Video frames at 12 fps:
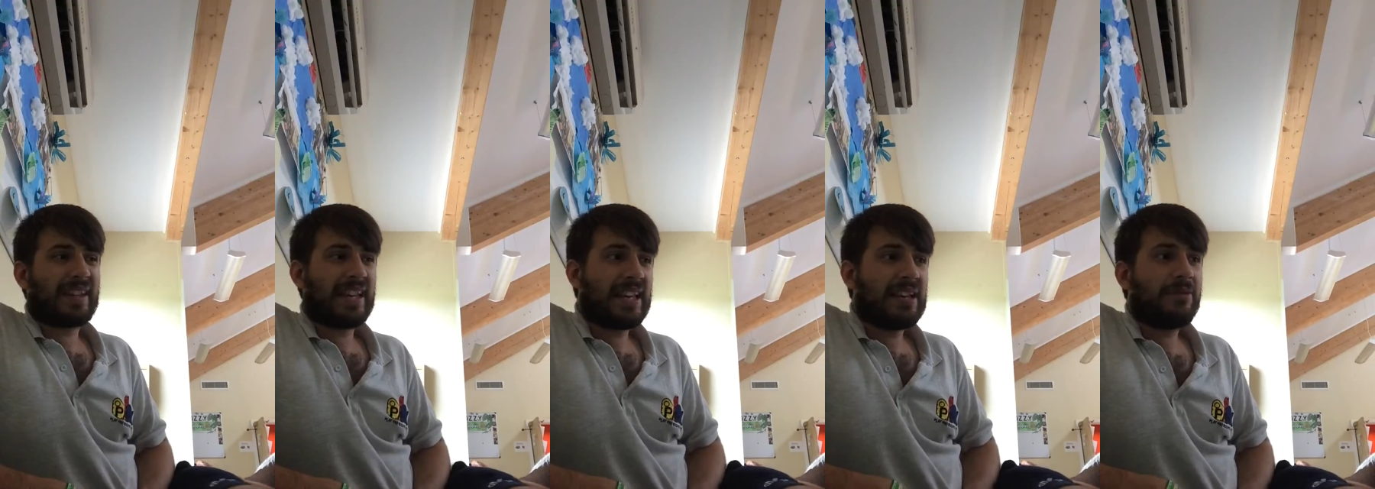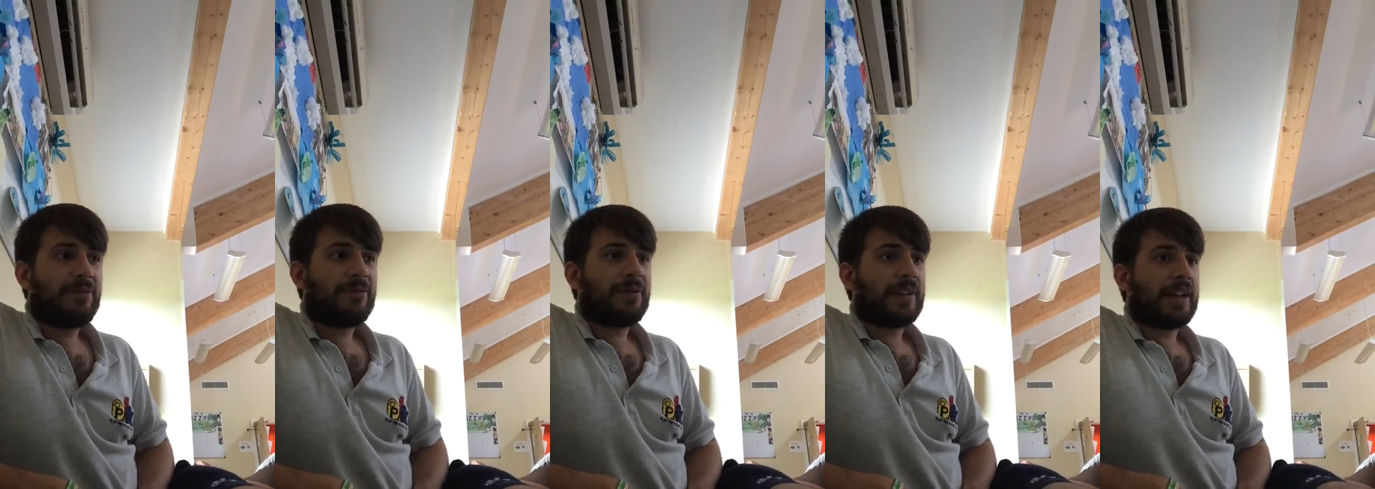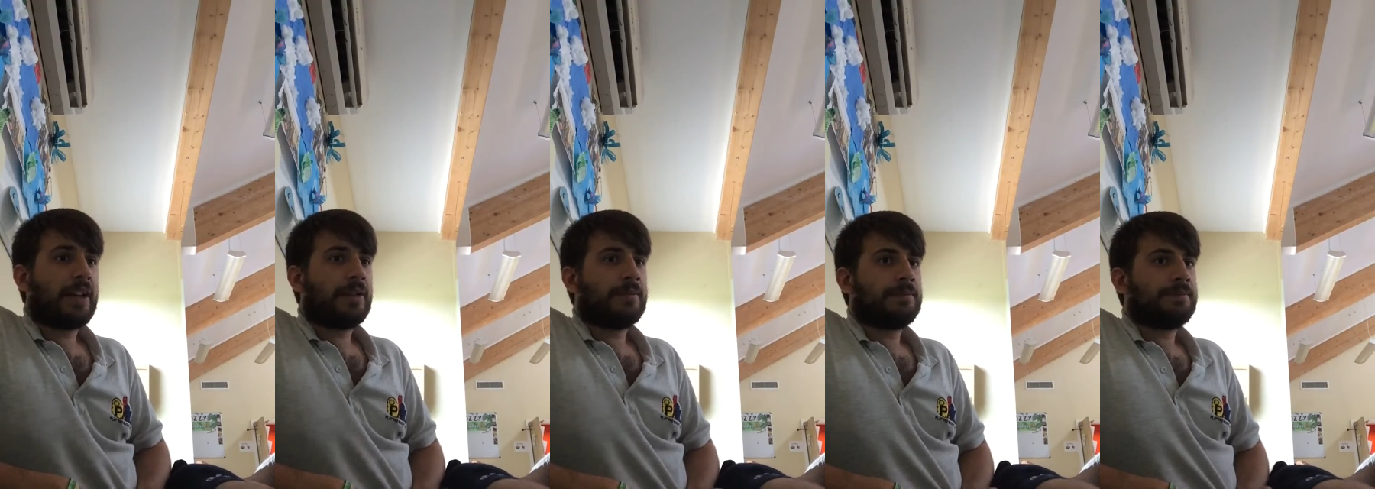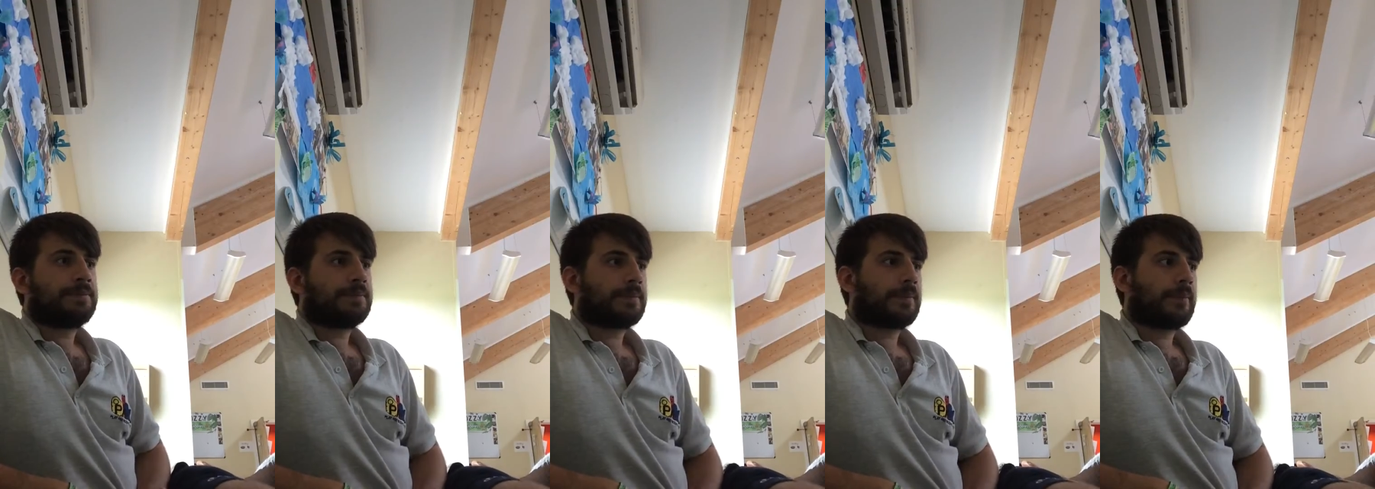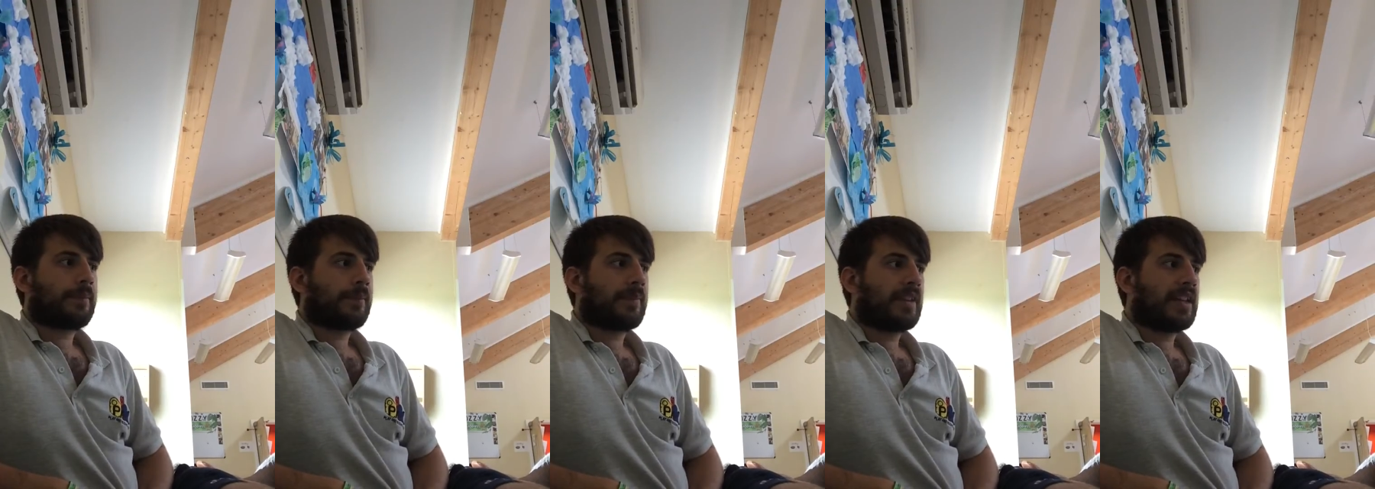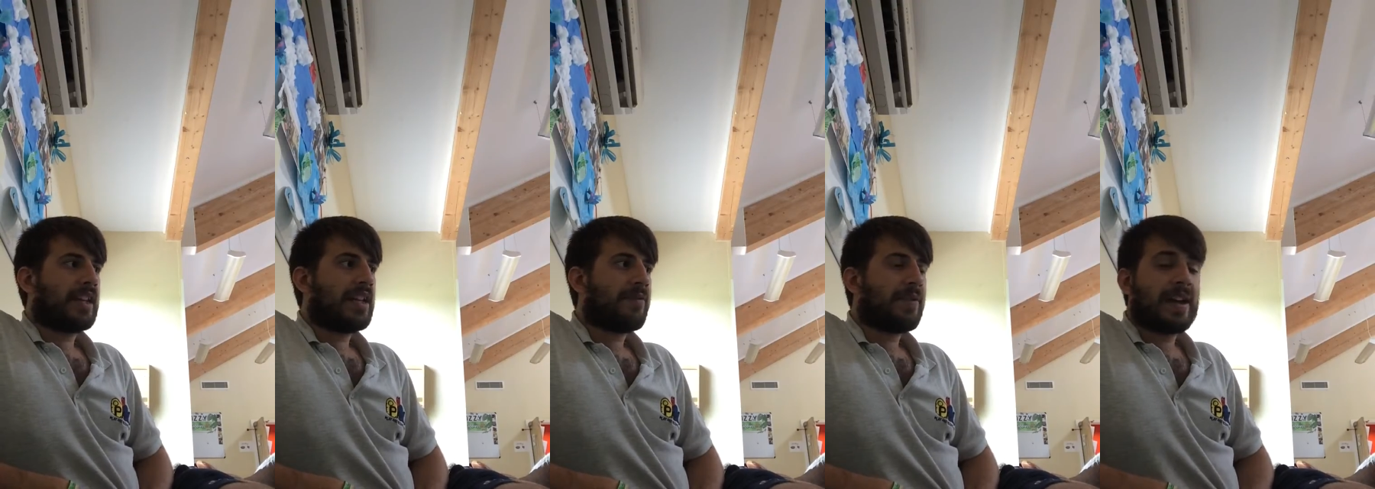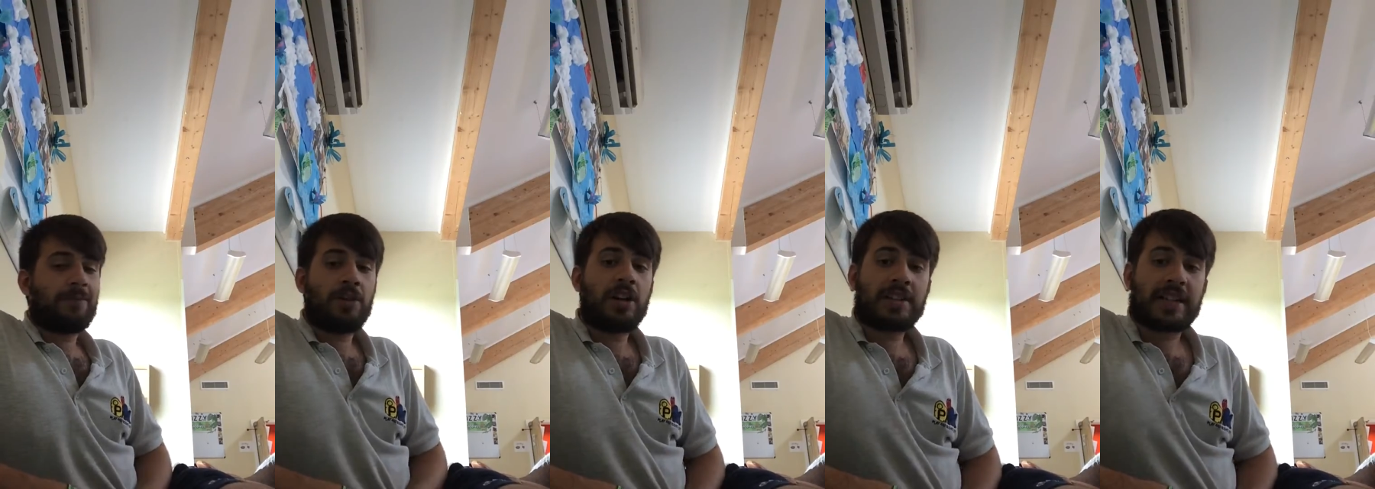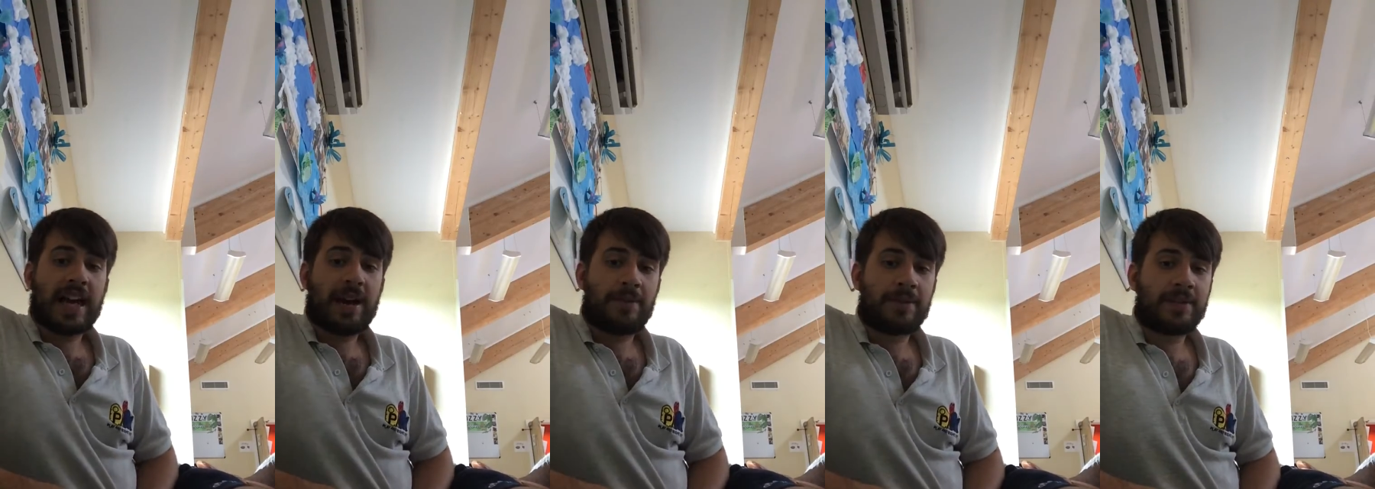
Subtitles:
If that were to happen,